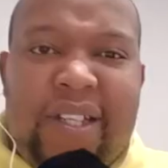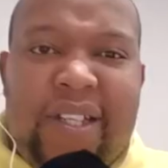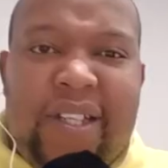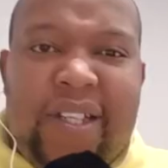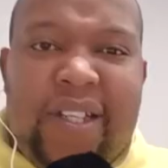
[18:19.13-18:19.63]

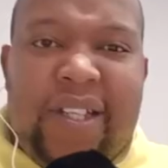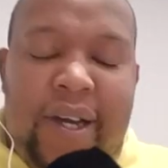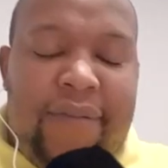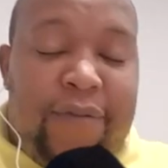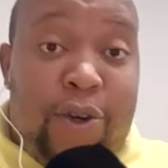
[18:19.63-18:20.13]
Norwich.
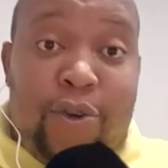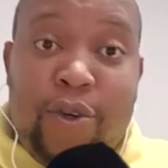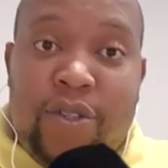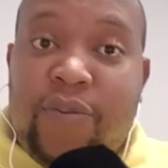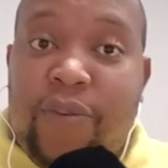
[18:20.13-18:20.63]
I've got
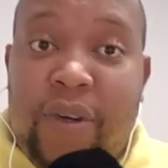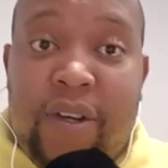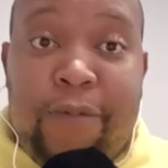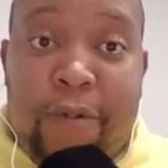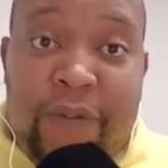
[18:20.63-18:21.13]
good news for
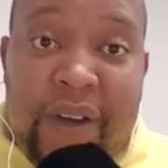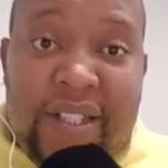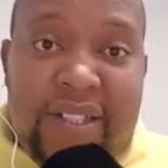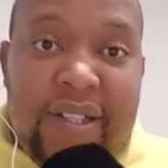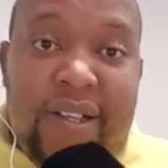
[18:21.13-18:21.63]
Liverpool
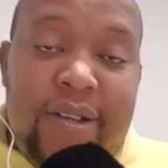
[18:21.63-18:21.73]
fans.